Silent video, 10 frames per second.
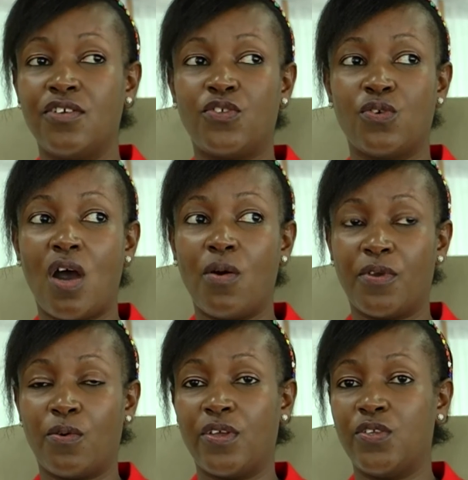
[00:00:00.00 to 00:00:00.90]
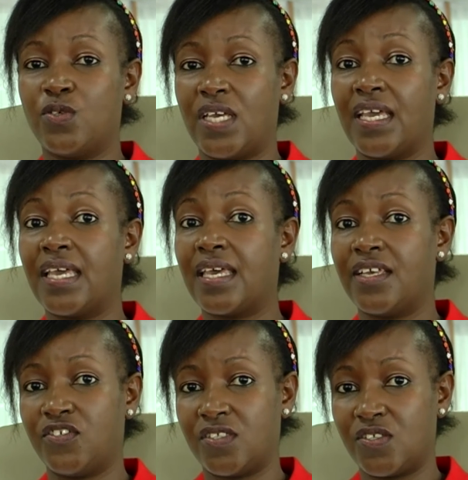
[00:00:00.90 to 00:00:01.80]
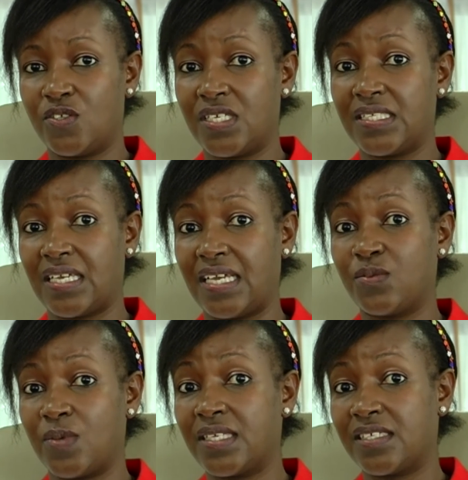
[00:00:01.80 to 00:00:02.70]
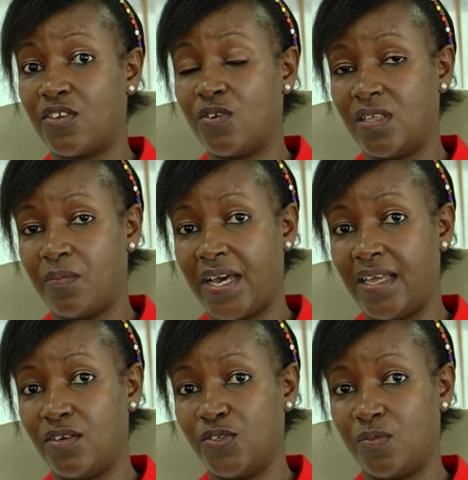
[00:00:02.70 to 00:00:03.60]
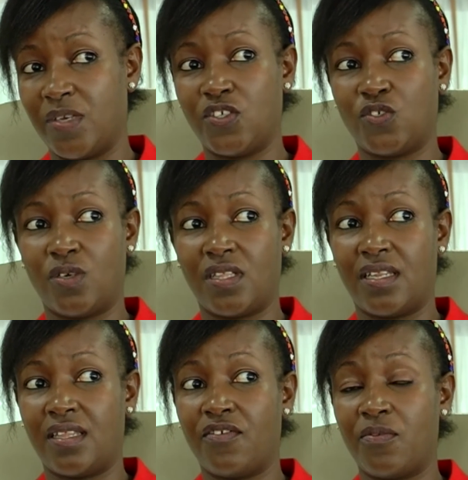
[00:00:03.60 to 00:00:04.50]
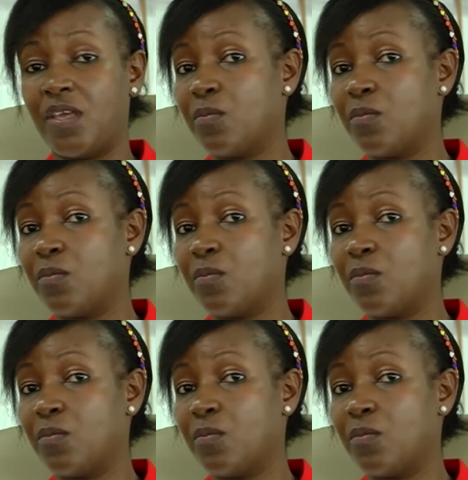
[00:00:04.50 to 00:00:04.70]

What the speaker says: to how we're going to engage the students as we execute the pilot to make sure that they remain